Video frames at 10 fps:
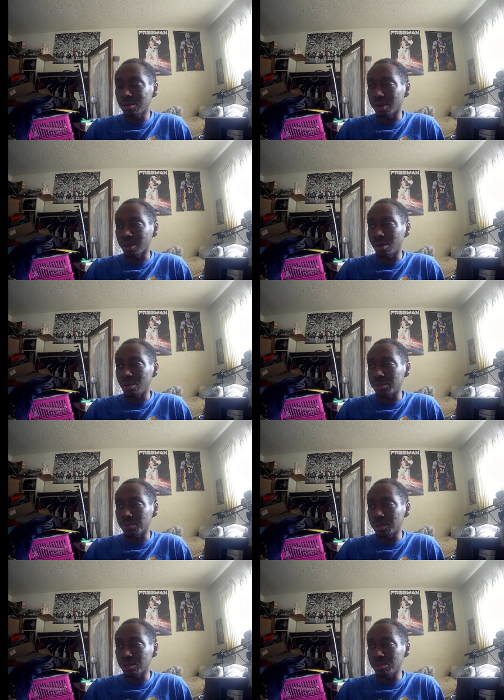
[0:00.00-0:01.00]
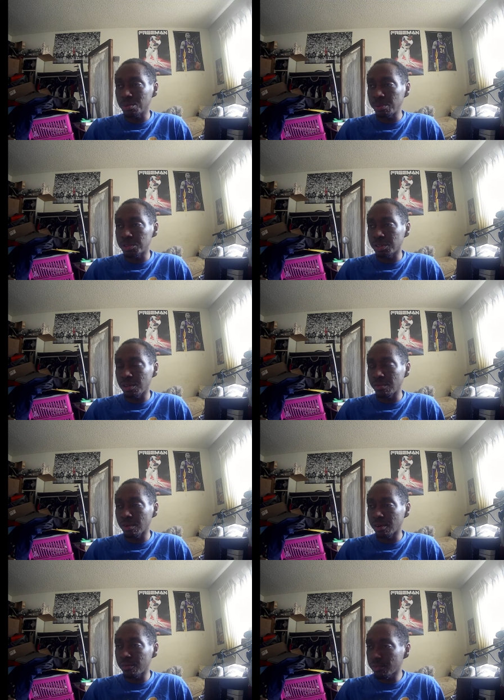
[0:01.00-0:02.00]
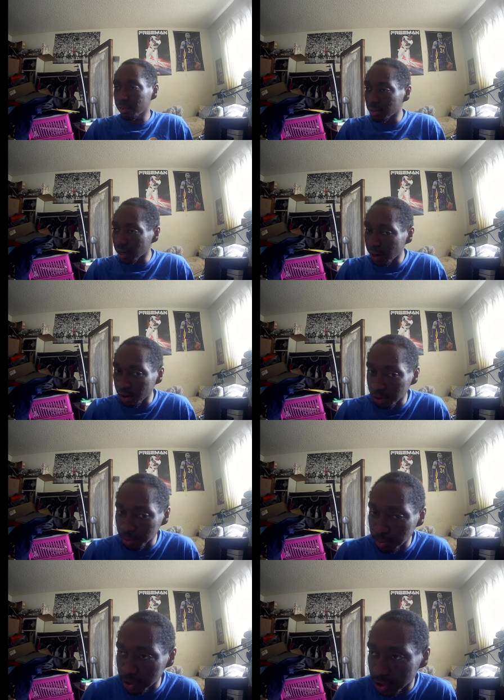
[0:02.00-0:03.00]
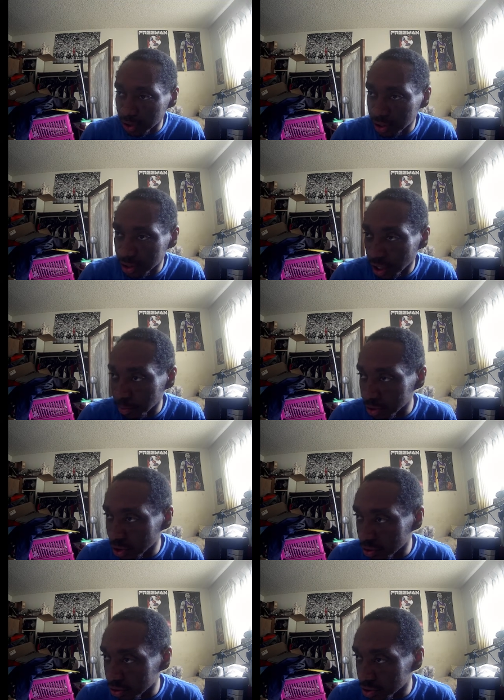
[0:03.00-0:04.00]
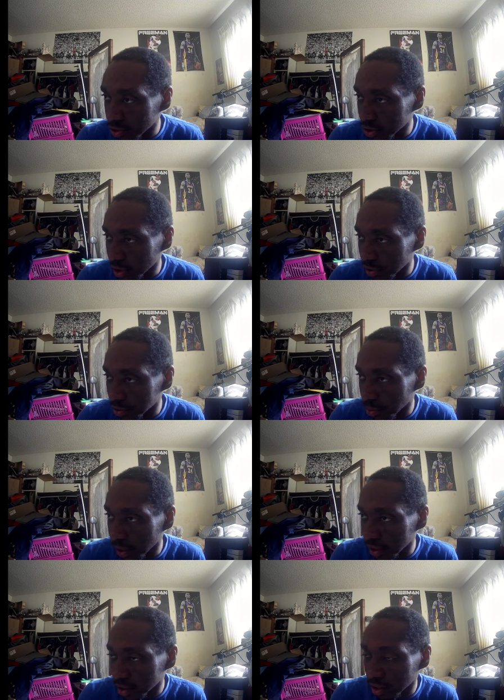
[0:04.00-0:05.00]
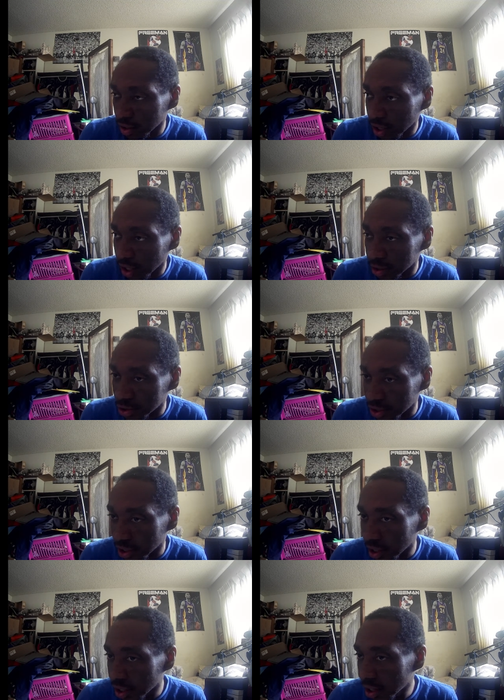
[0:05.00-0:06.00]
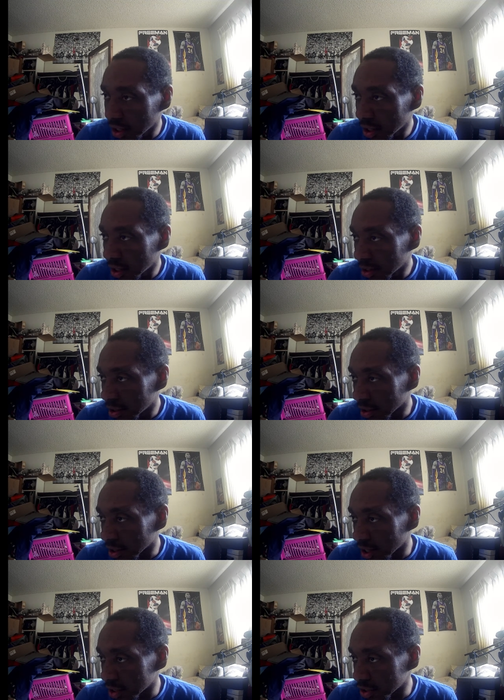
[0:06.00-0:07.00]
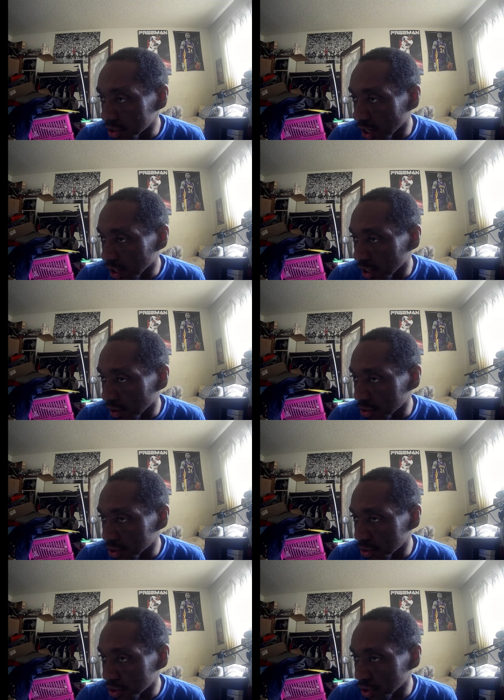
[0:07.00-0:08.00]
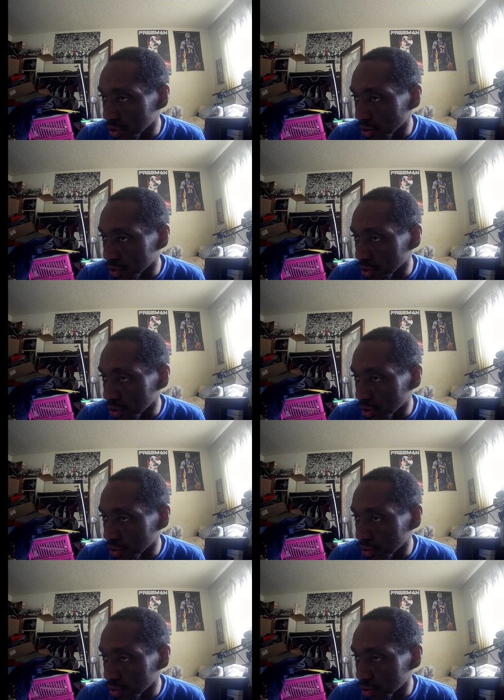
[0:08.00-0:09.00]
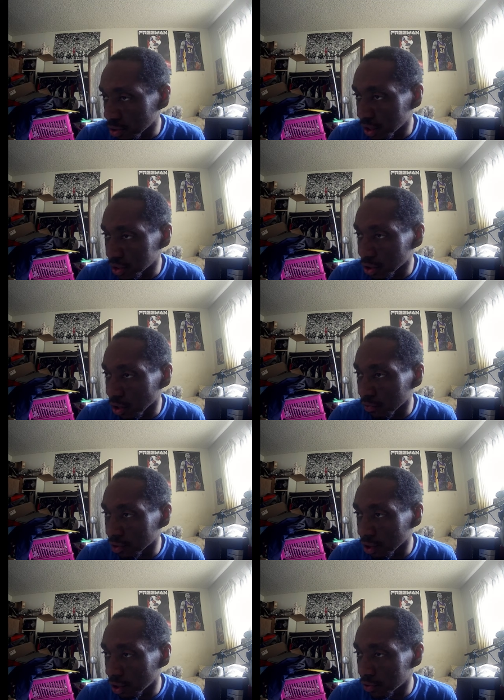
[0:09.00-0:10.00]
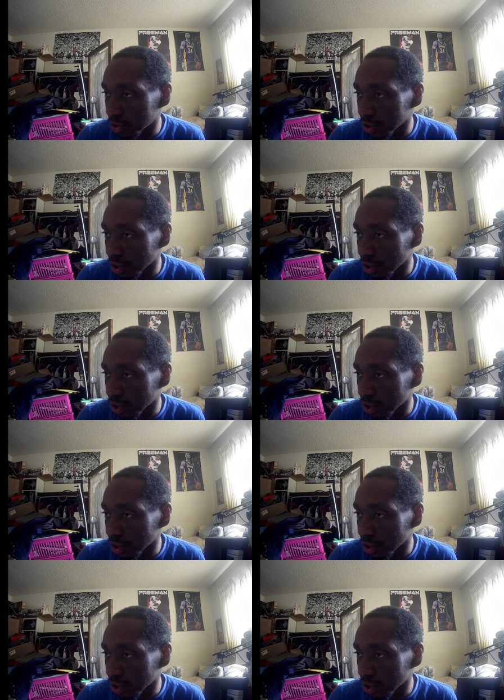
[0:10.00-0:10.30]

There goes Rico Lewis pushing even further higher up the pitch on this side, but Doku still gives it back to Akanji. Akanji's not going to have to switch here. He throws a leaker. Lewis lays it off to Kovacic.